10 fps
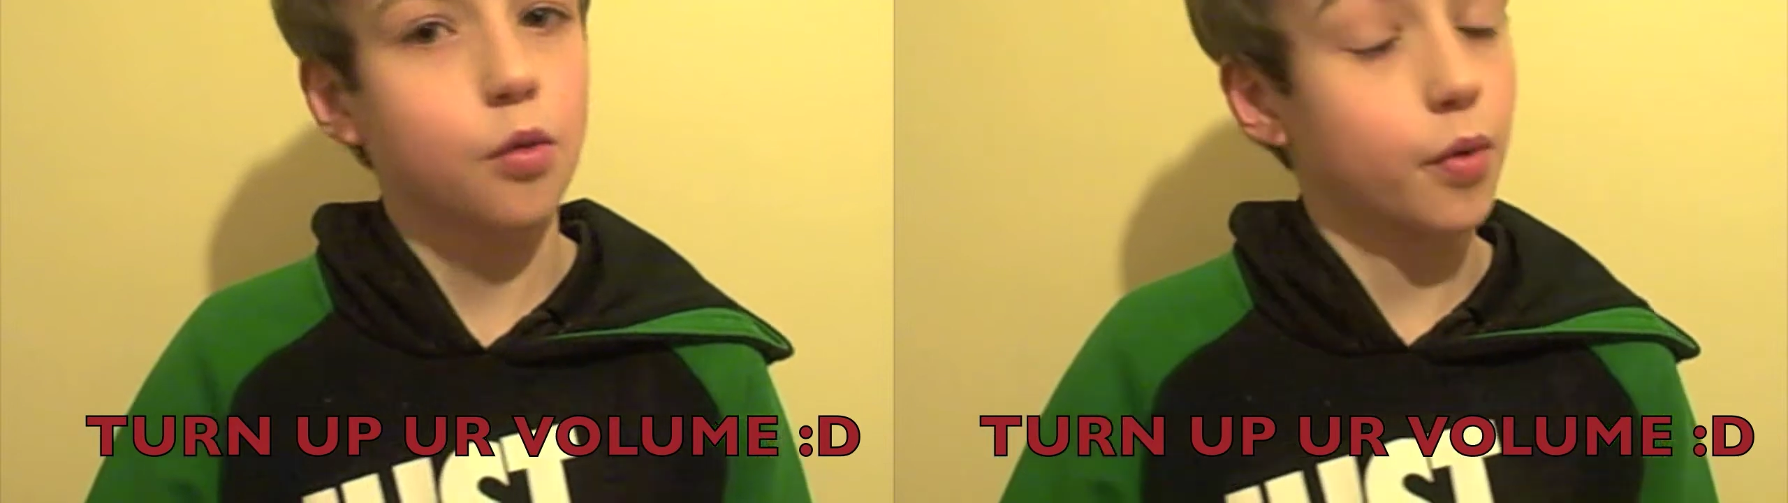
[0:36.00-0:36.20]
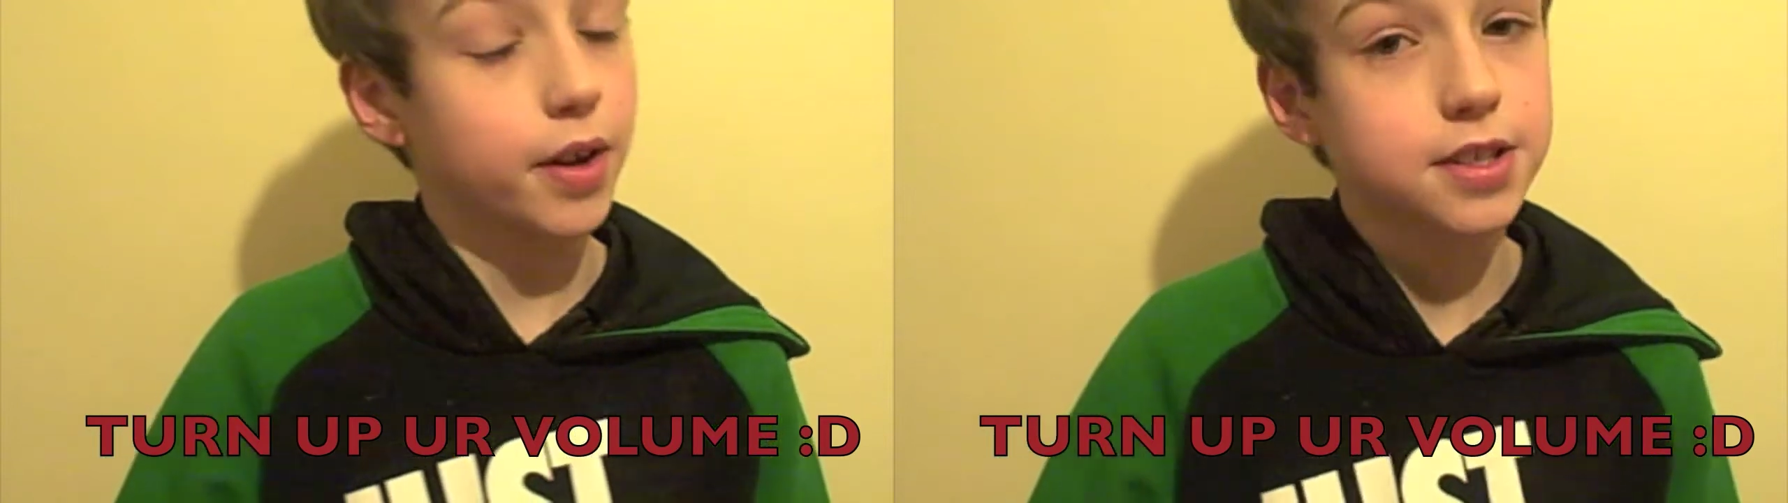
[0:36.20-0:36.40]

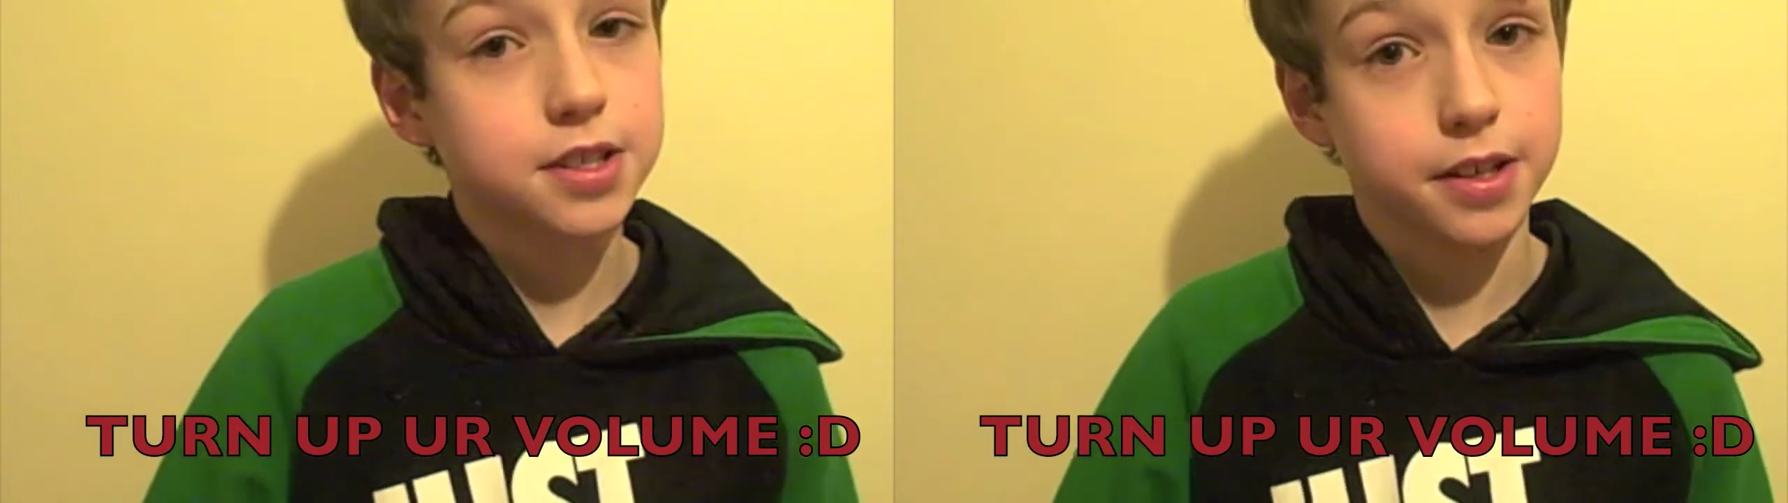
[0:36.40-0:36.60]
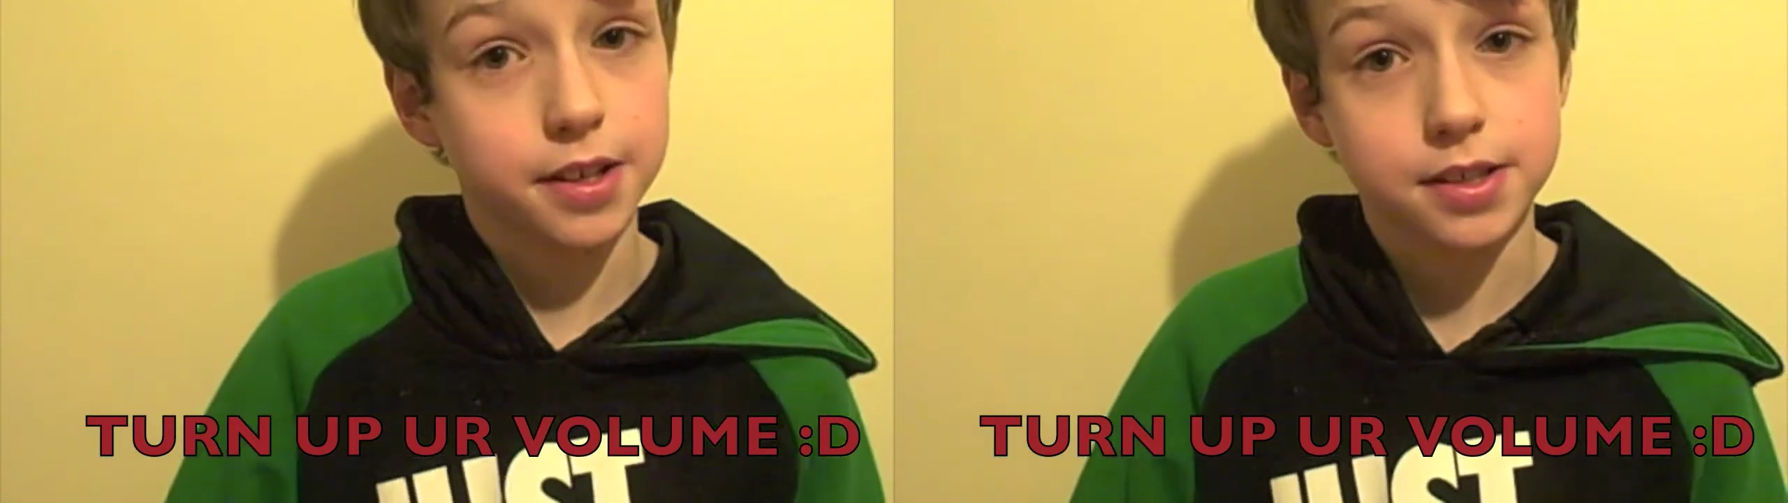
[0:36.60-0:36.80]

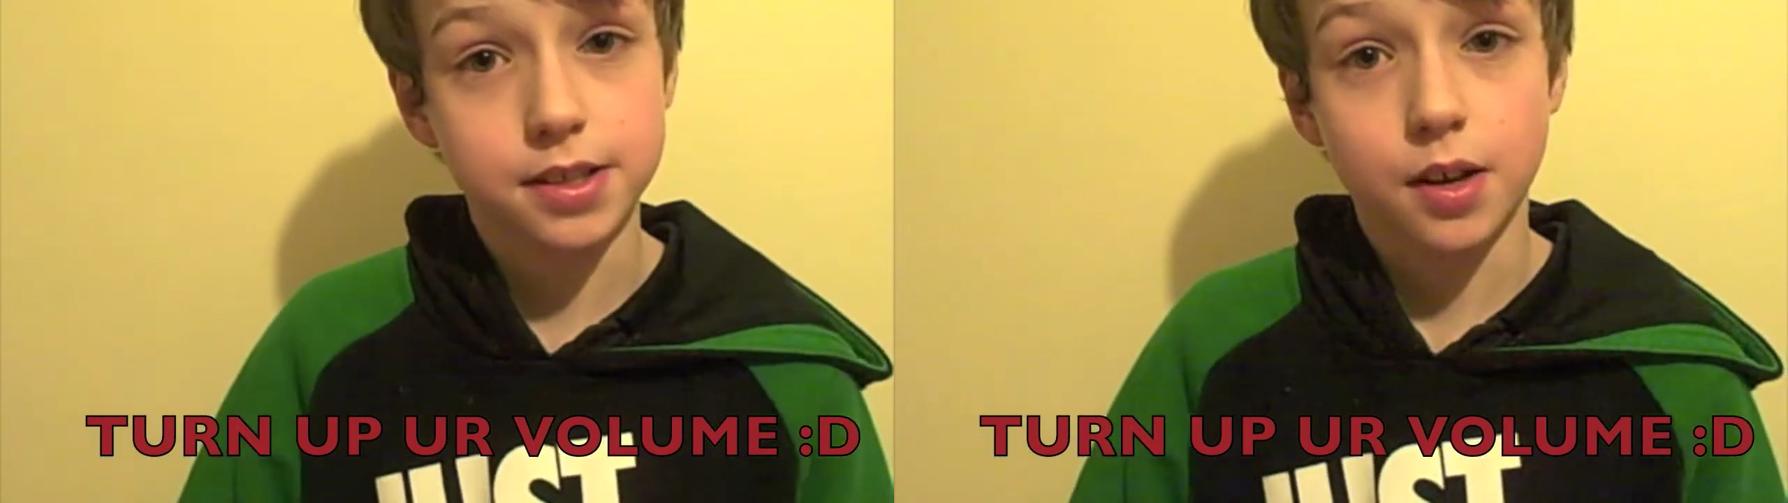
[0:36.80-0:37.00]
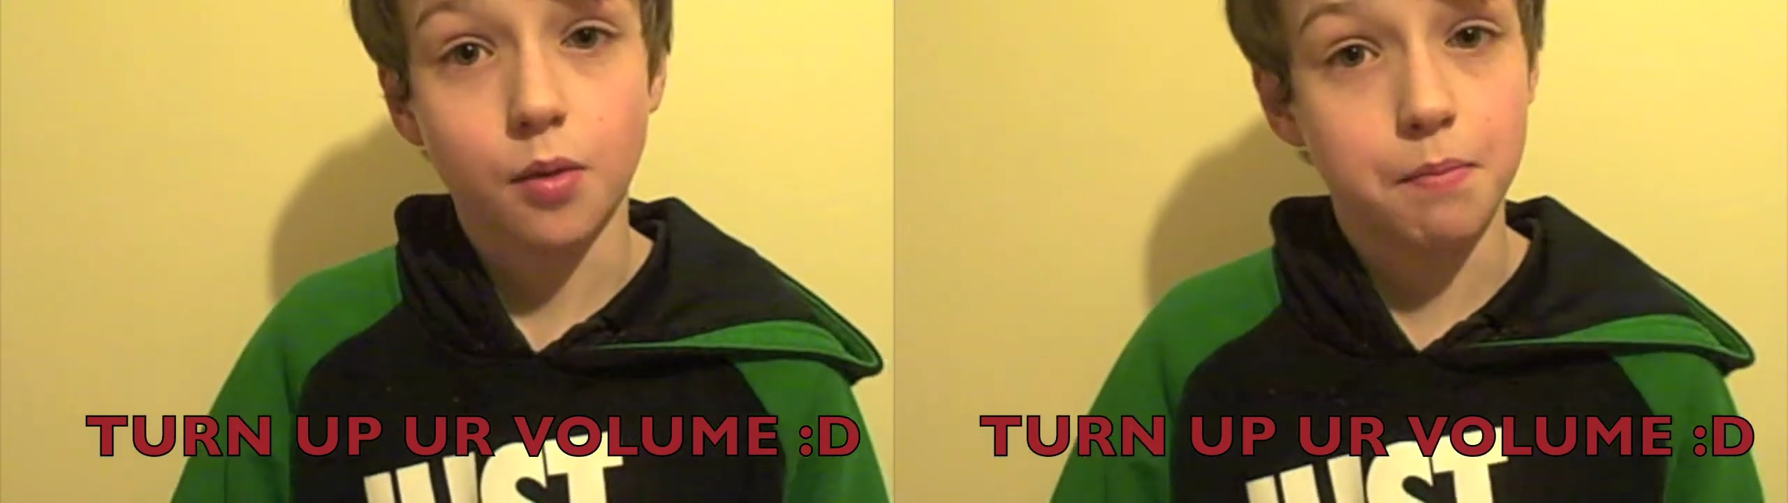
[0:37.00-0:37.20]

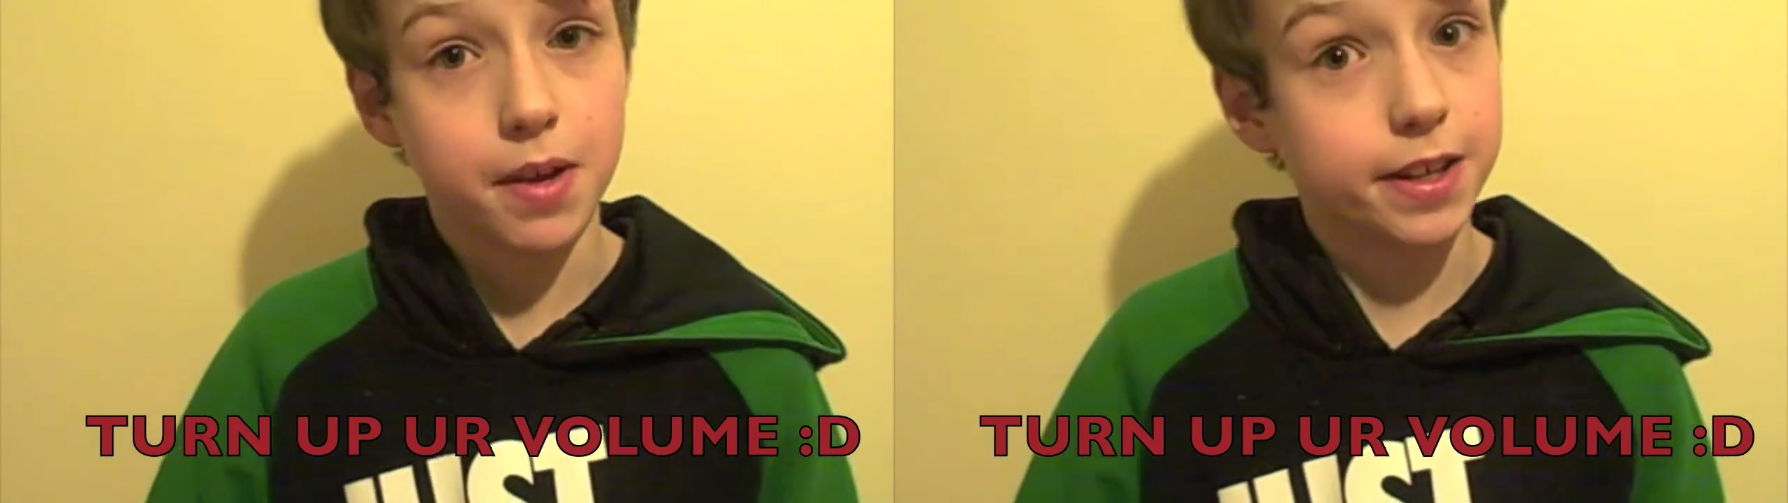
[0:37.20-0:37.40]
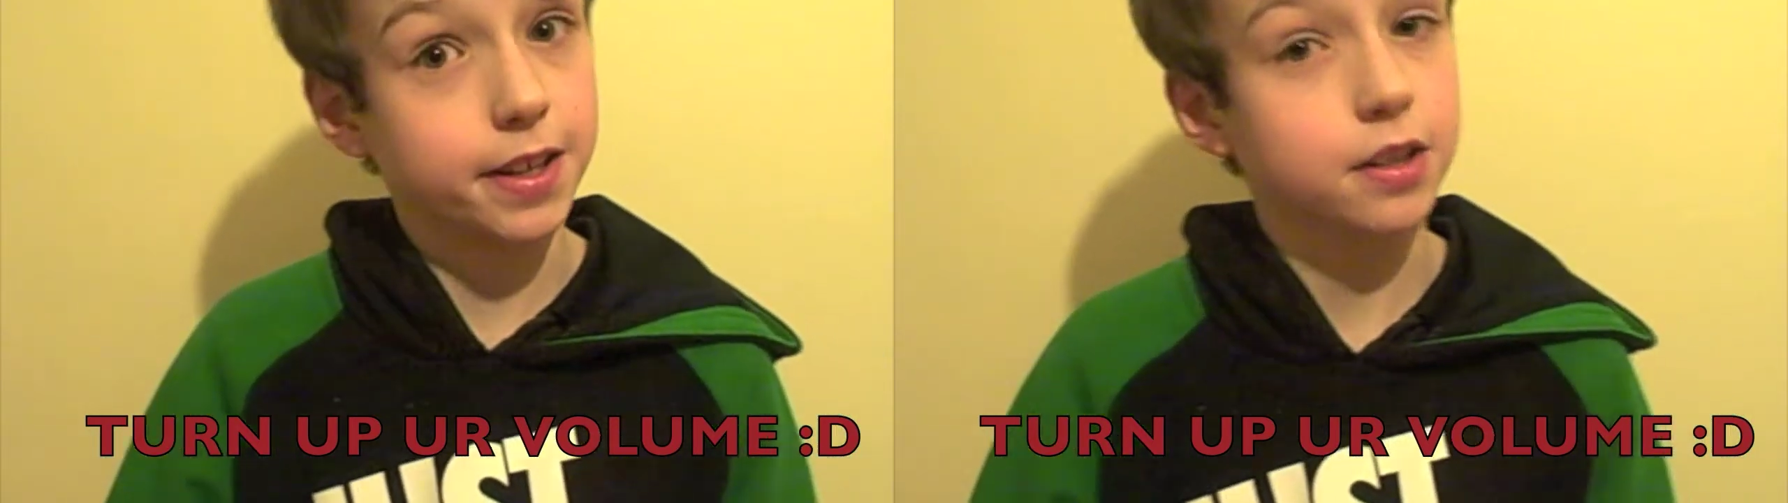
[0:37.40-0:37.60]
Wednesdays,
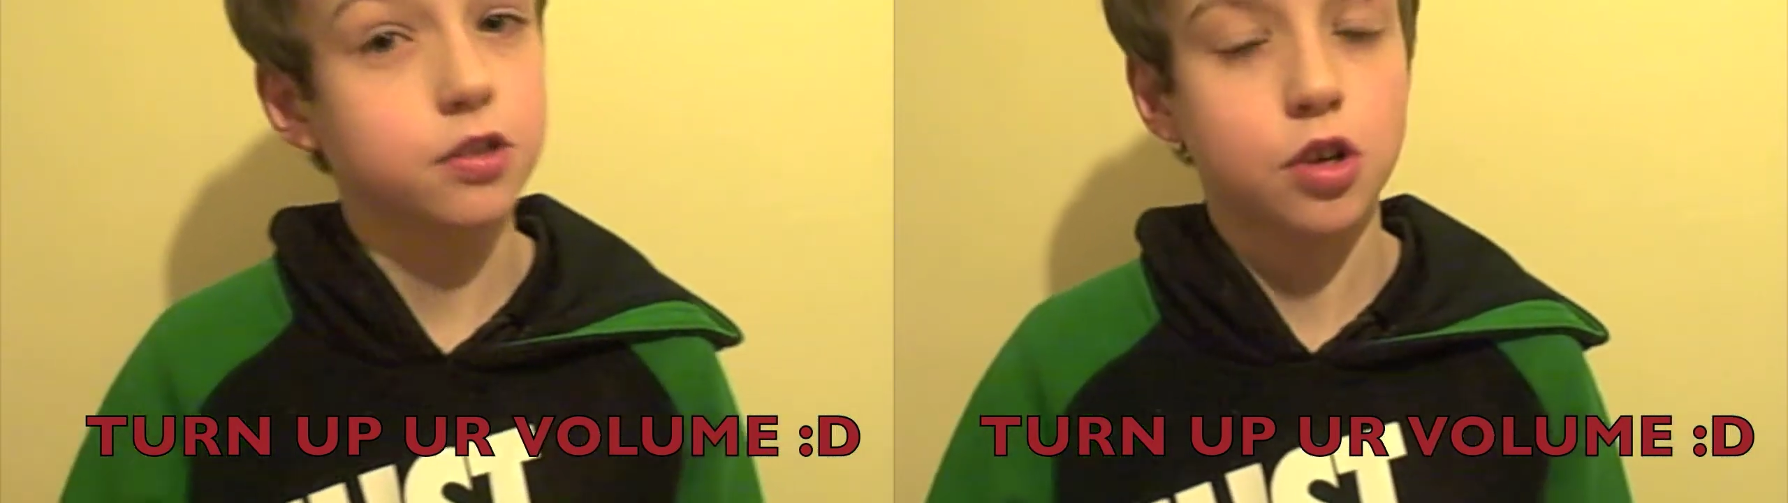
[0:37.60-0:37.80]
Megan.